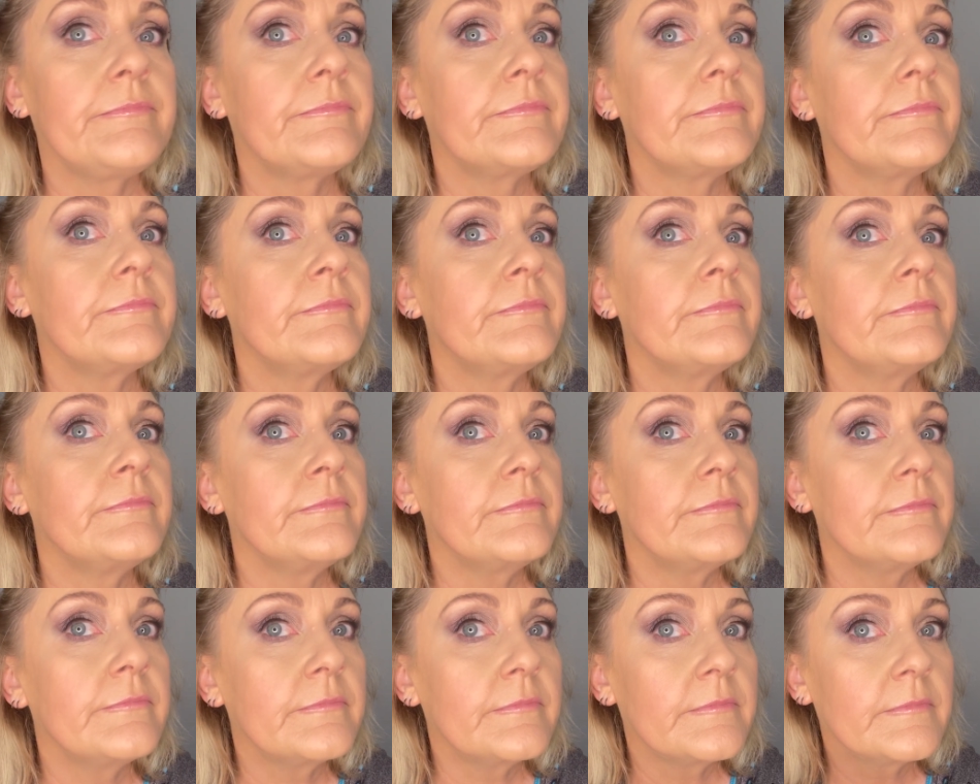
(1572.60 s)

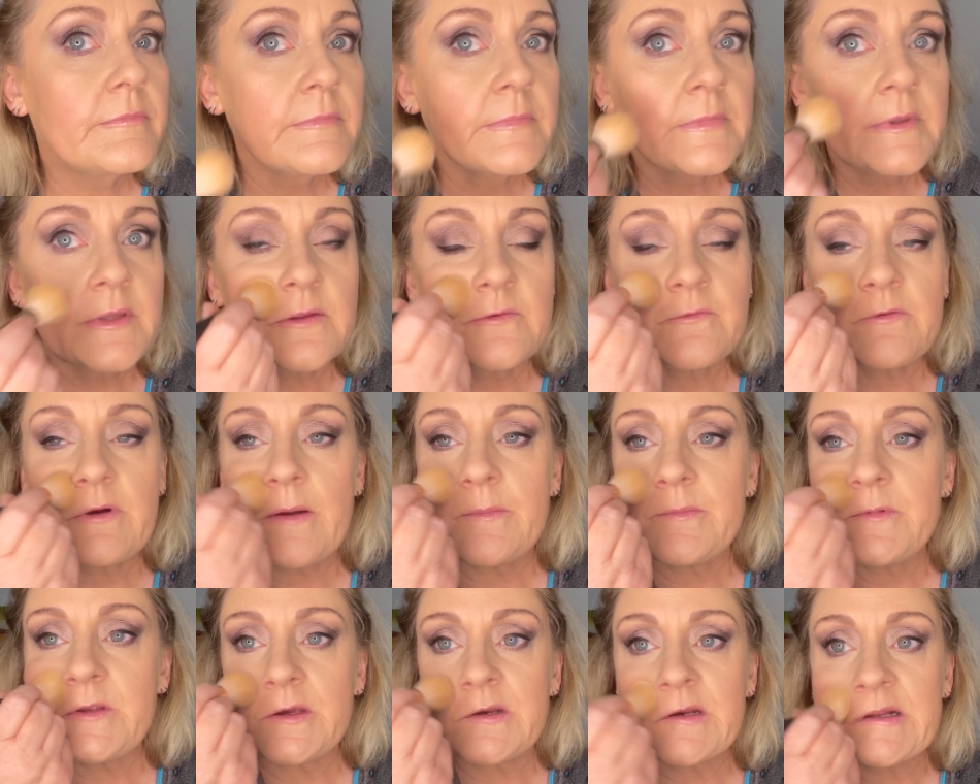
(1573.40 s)
It's
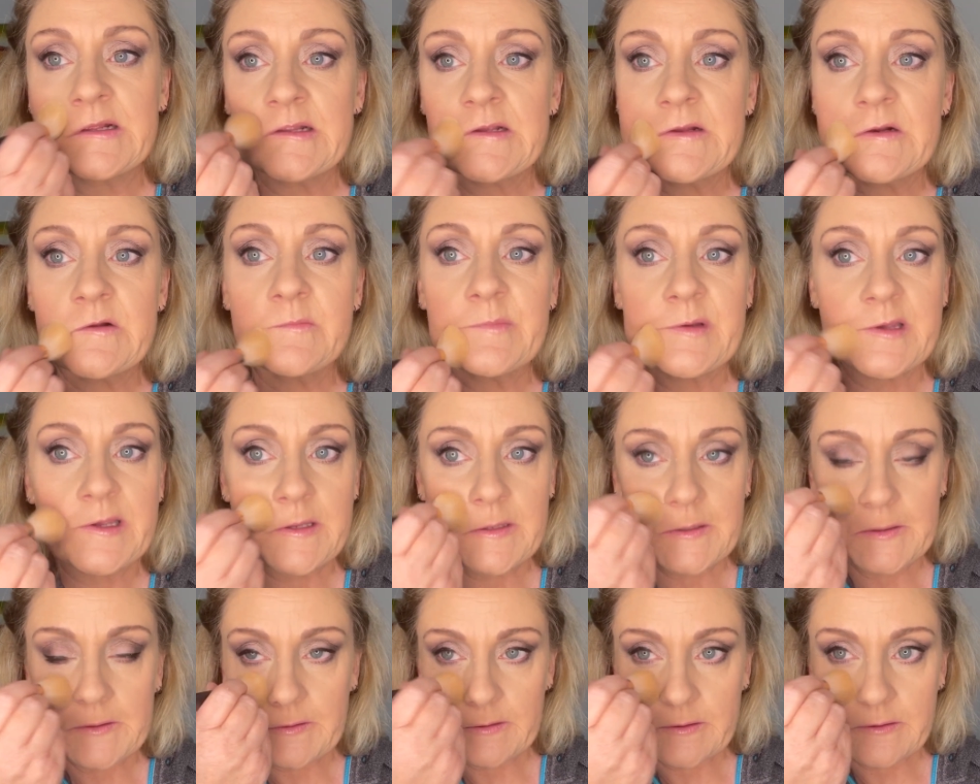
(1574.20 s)
grabbed on a little
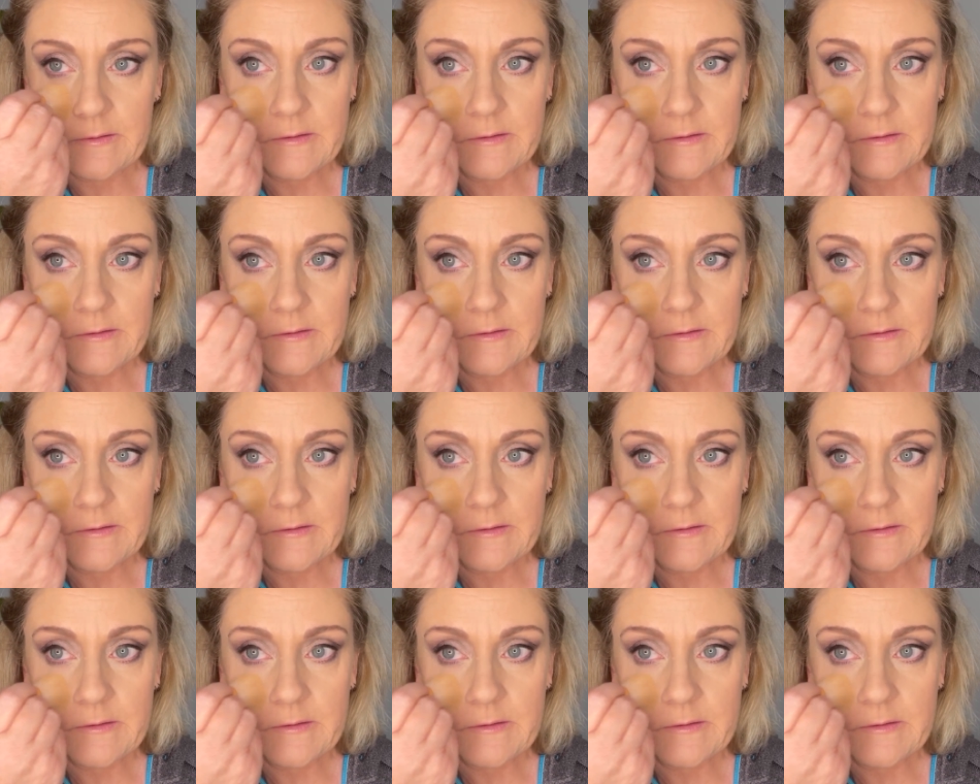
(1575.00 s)
bit.